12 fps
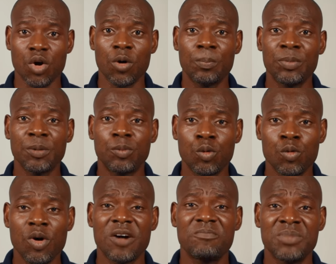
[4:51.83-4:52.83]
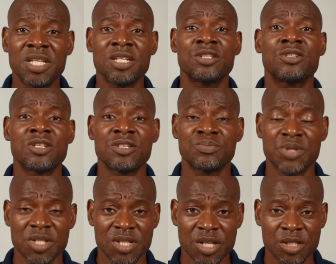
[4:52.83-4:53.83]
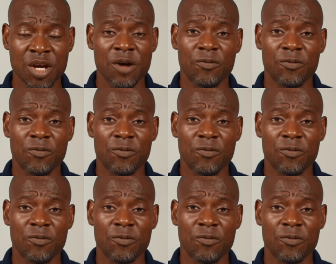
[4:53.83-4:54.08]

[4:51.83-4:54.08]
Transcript: or people who have been into this business